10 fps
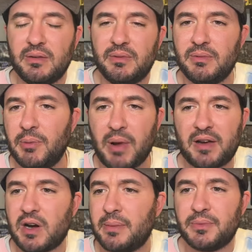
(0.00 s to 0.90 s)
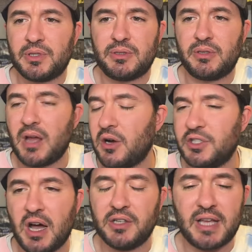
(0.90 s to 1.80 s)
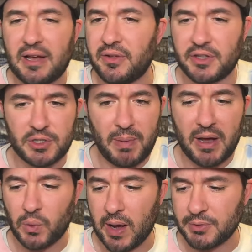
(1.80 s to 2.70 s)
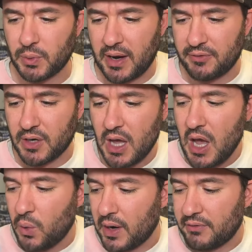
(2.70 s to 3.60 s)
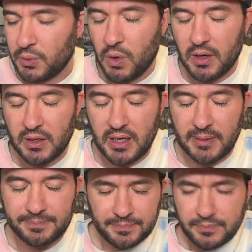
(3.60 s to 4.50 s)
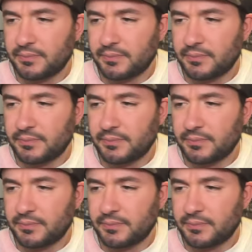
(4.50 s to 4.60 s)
the breadcrumbs, untangling the spider webs, whatever you want to,